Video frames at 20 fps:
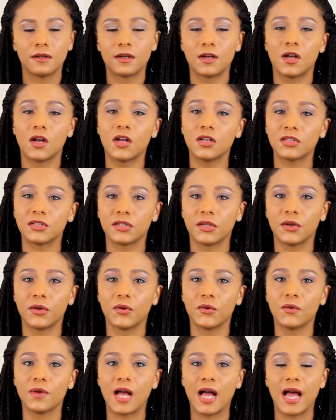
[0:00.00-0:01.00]

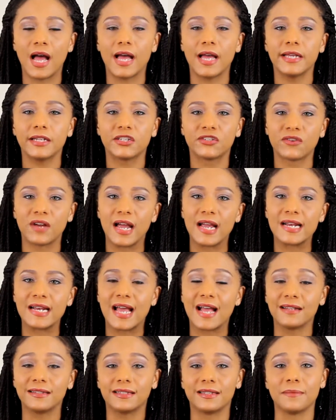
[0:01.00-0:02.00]
Also, I try
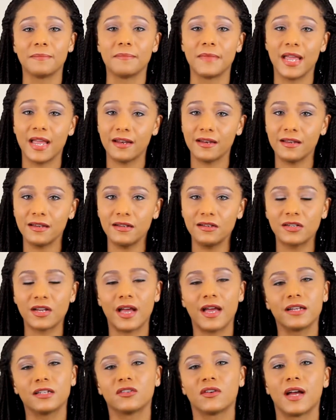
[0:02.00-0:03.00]
not to manage,
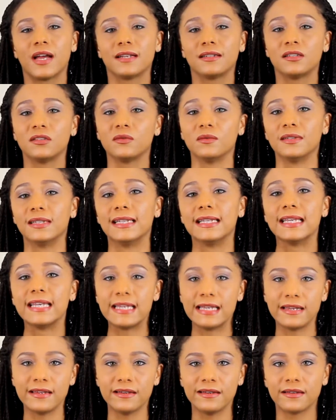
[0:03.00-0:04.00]
I try to
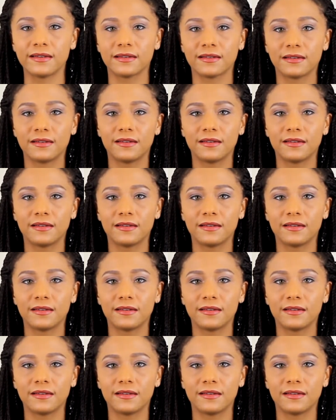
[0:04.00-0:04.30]
lead.